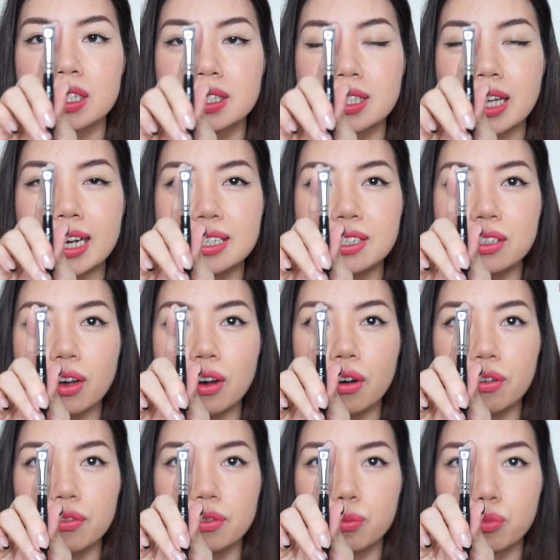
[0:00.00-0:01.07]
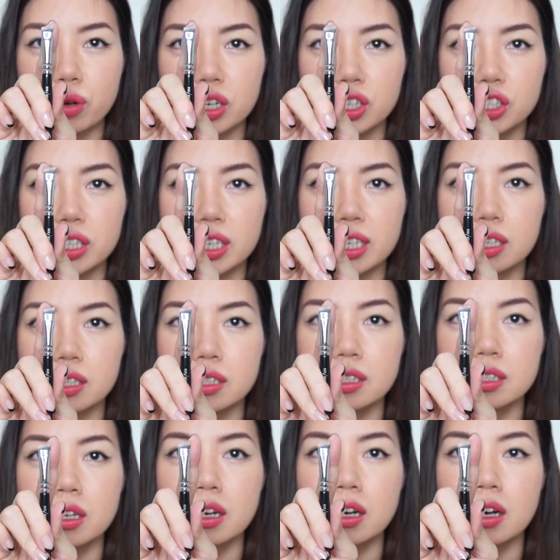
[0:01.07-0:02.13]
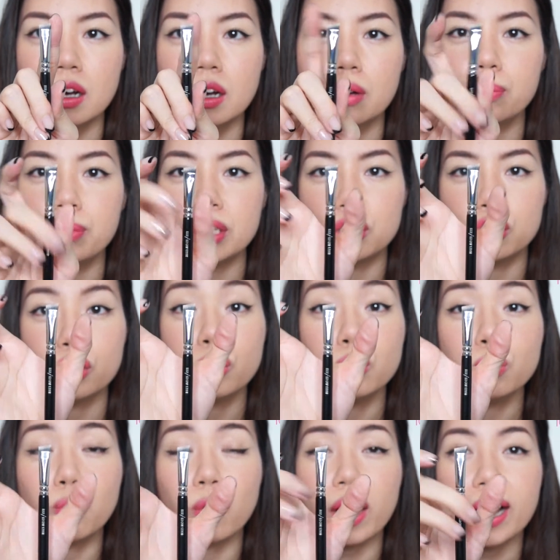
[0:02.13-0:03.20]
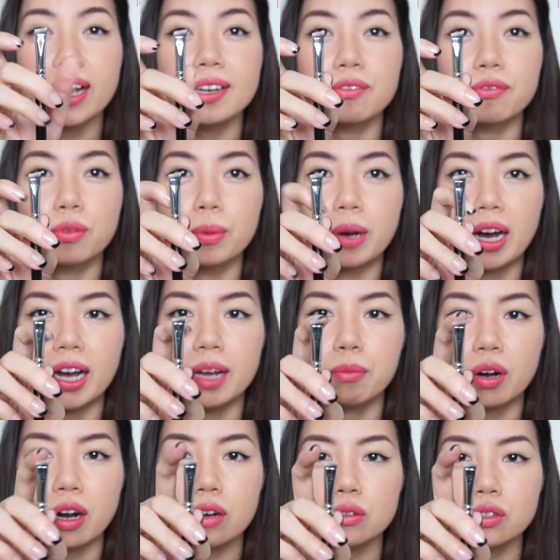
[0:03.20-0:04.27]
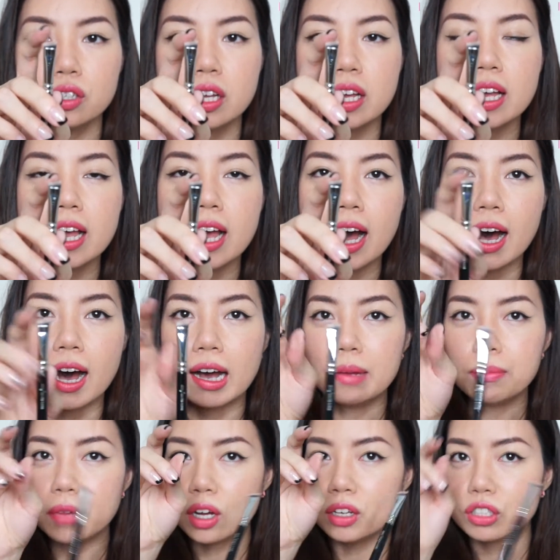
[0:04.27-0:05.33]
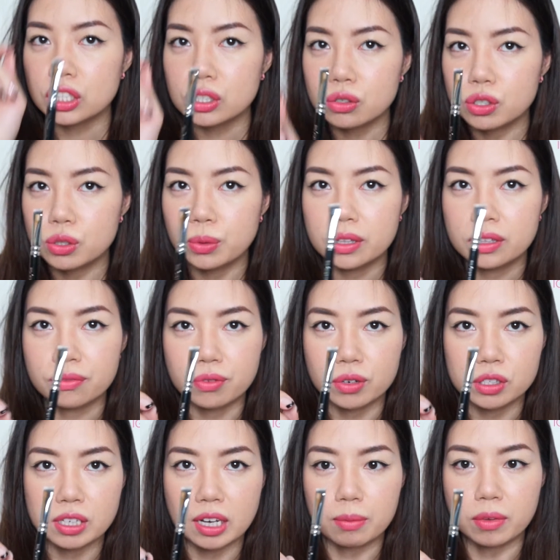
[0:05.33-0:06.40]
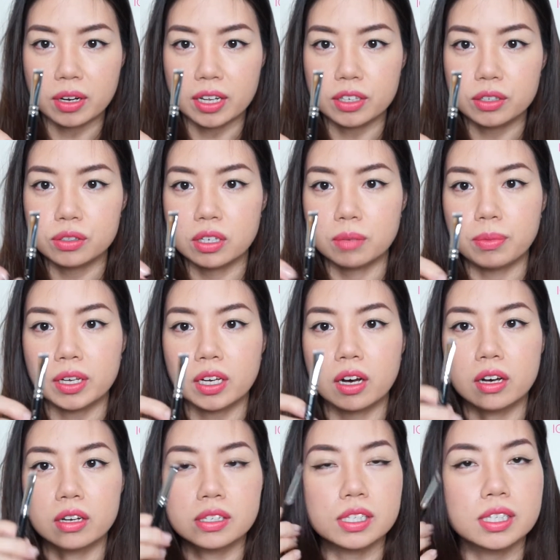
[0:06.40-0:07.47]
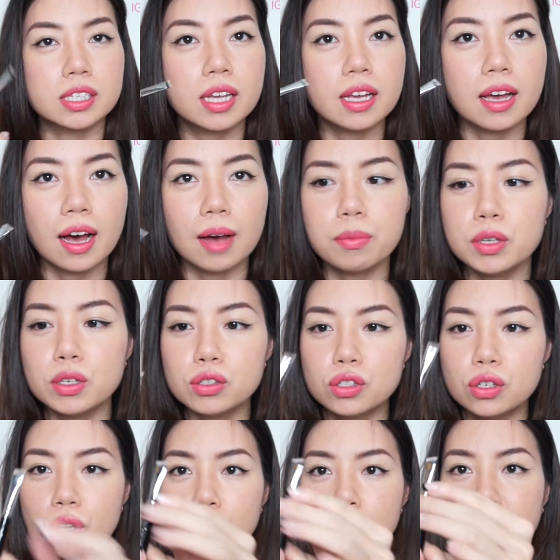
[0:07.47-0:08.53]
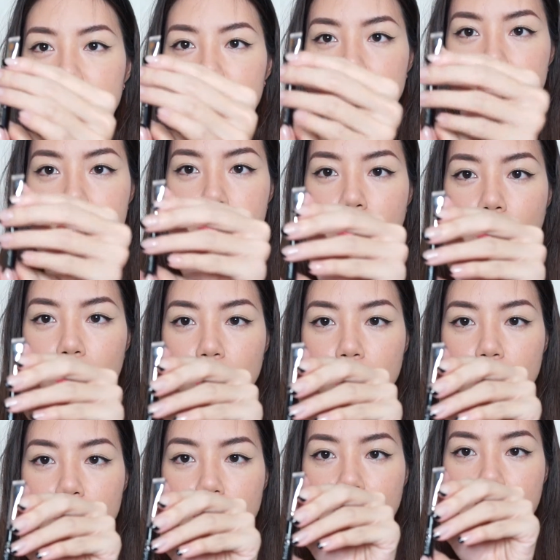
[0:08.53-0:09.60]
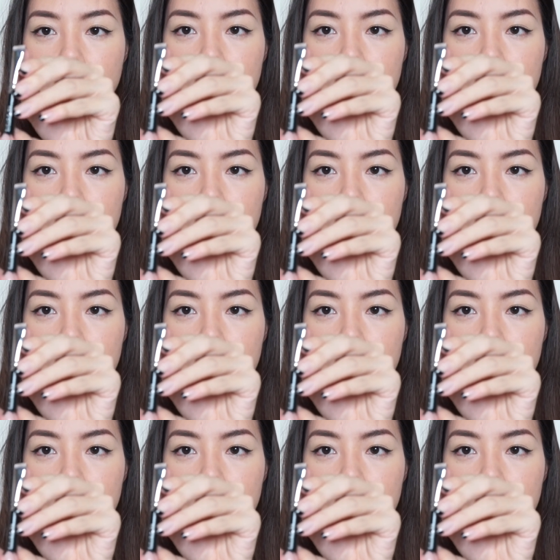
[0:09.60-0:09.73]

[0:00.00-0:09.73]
size of the brush is a bit too wide for my eyebrows. I'm not used to it the first time when I use it because I'm used to a much smaller